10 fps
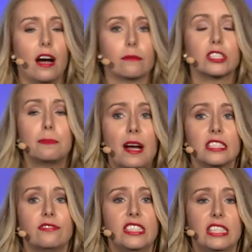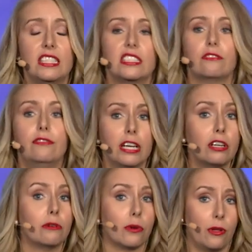Response fatigue is a
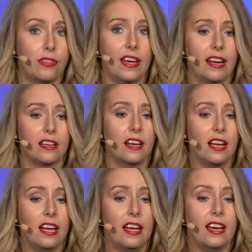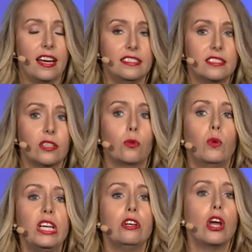very real thing. And so
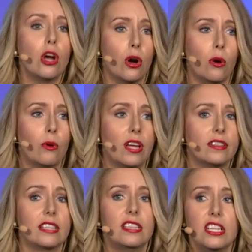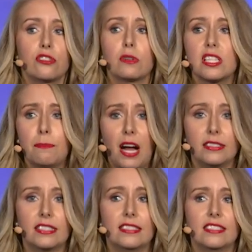we know that these
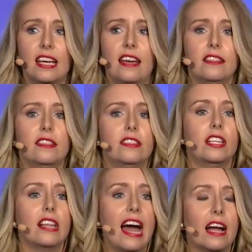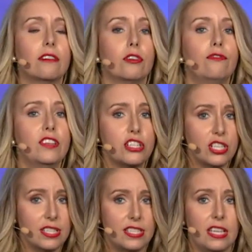responses and the lack of
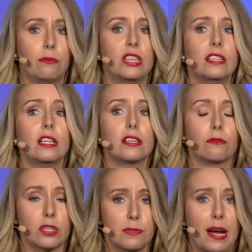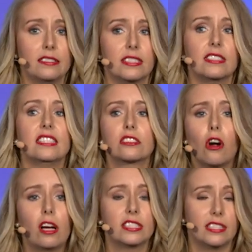efficiency within the responses, it's
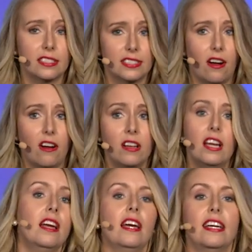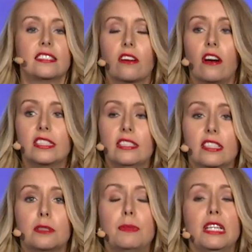costing us all. It's costing
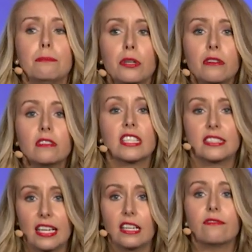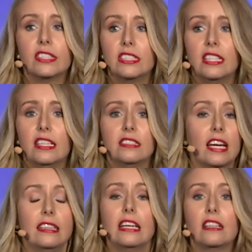us people, because they get fatigued
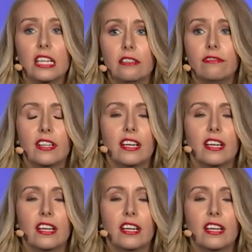and they leave.